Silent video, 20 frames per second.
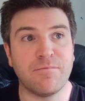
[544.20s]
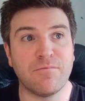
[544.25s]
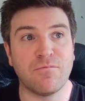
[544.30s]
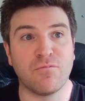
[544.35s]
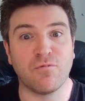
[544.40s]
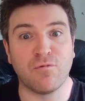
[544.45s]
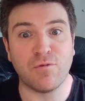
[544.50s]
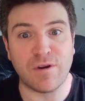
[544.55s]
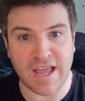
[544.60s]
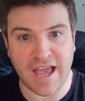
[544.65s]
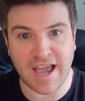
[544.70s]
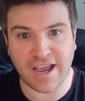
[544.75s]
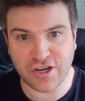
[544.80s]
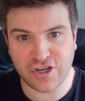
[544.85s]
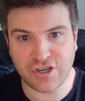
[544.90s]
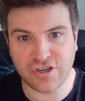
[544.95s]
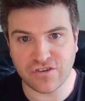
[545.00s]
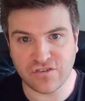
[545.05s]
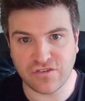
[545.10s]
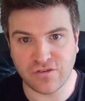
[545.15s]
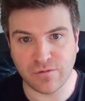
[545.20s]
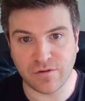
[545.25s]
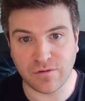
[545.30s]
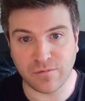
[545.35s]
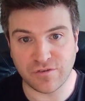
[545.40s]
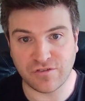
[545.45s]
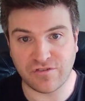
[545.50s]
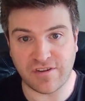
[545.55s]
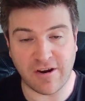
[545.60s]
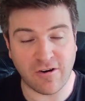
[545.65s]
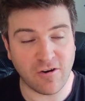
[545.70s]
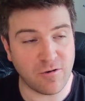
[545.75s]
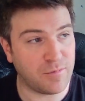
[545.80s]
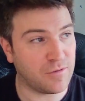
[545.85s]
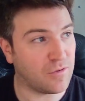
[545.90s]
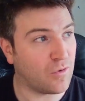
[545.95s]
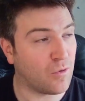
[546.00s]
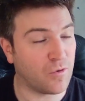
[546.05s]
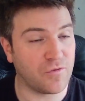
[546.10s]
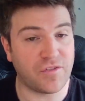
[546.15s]
reaction to it was
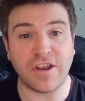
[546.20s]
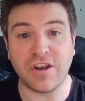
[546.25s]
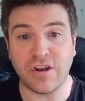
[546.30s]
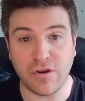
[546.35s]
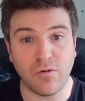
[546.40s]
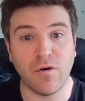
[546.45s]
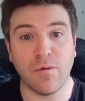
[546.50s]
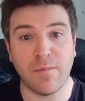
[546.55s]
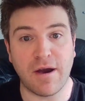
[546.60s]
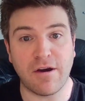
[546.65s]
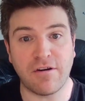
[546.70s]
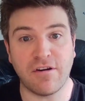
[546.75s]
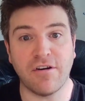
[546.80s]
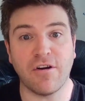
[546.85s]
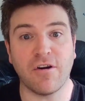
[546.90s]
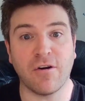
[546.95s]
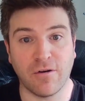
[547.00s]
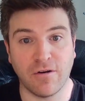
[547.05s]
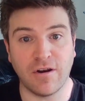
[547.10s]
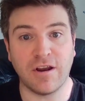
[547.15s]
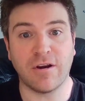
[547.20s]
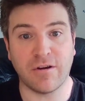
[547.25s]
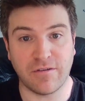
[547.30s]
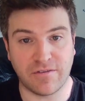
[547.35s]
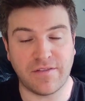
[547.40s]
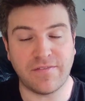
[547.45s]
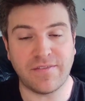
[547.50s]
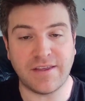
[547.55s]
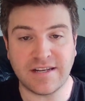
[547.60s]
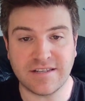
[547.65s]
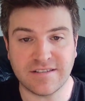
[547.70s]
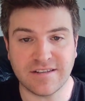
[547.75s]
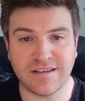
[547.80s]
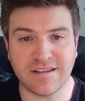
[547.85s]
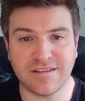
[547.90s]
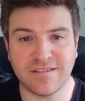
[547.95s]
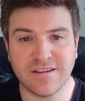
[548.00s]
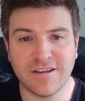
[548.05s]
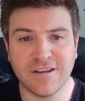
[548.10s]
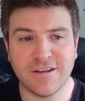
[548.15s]
terrible, or they knew about it earlier than they
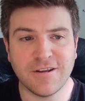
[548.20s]
did.